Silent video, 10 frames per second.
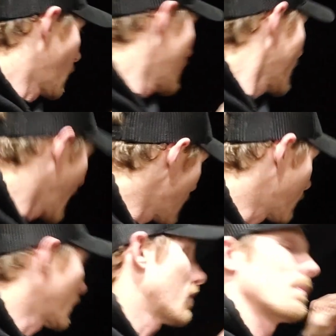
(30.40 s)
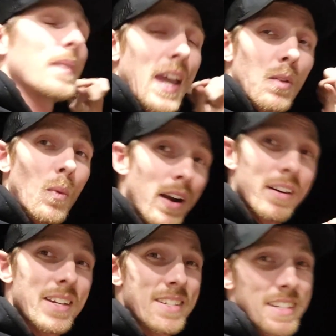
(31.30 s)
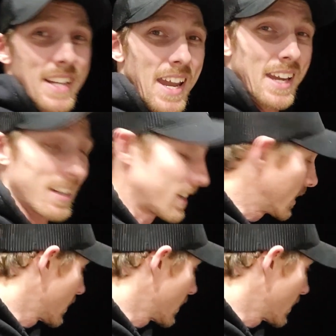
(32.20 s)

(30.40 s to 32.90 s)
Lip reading: where it came from, and where it is today.